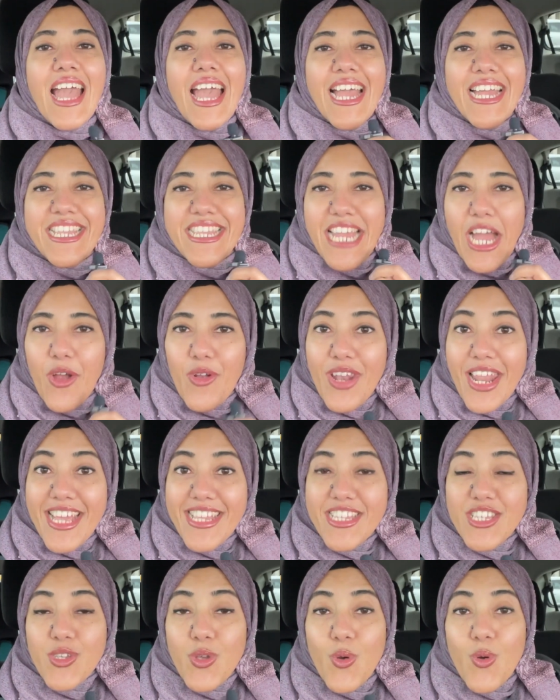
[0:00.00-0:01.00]
Now
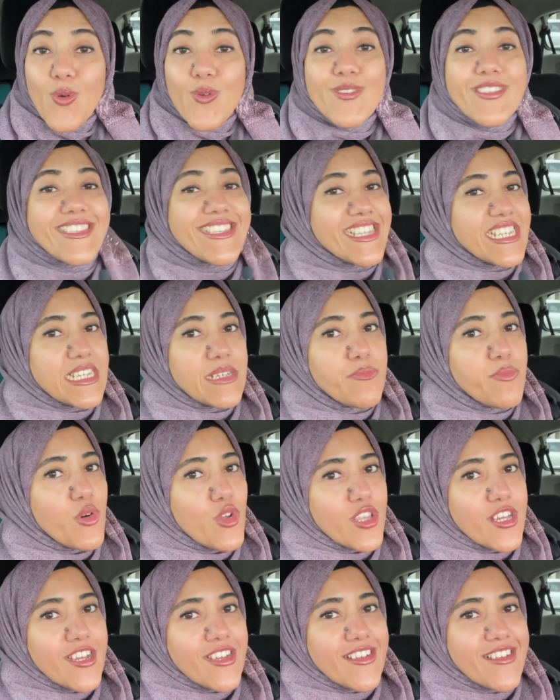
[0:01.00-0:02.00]
let's go see
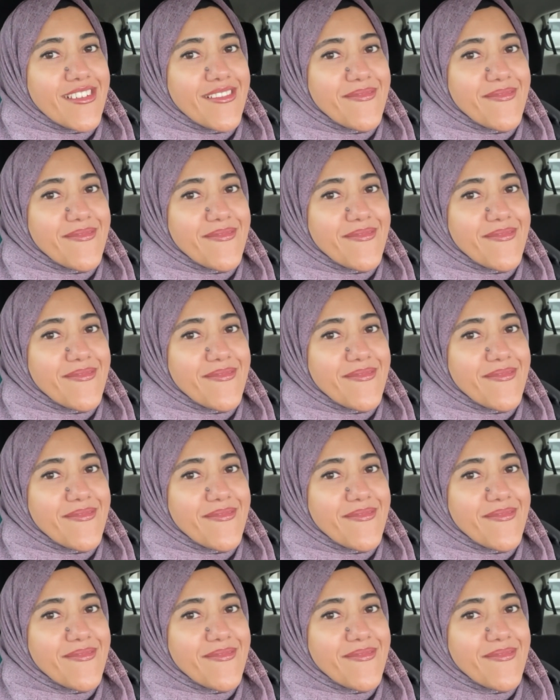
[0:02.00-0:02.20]
Bullock.